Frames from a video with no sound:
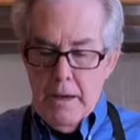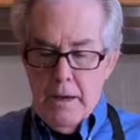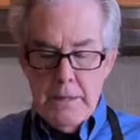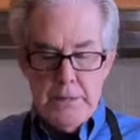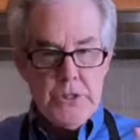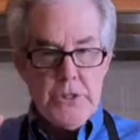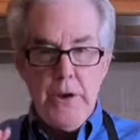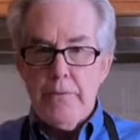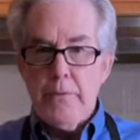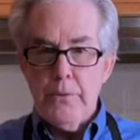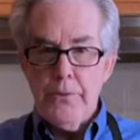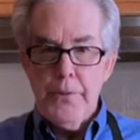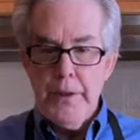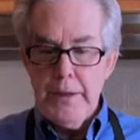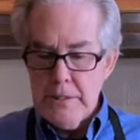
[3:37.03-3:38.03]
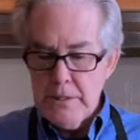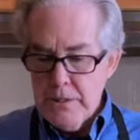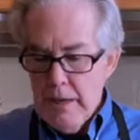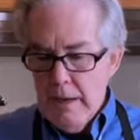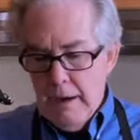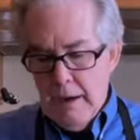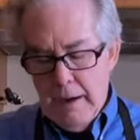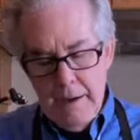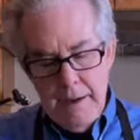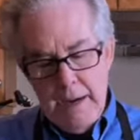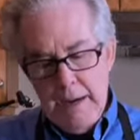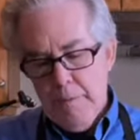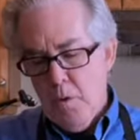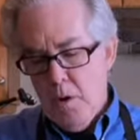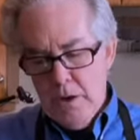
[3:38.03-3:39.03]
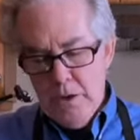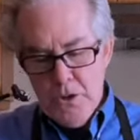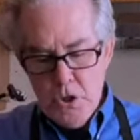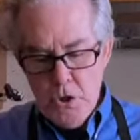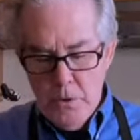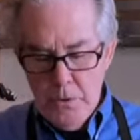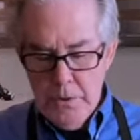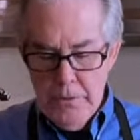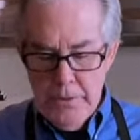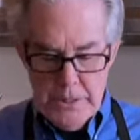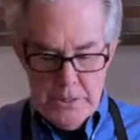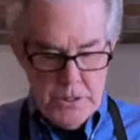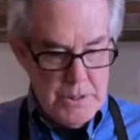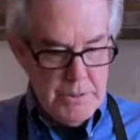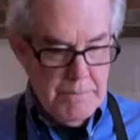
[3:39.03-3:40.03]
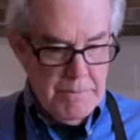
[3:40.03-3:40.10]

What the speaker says: several things. I want to show you this.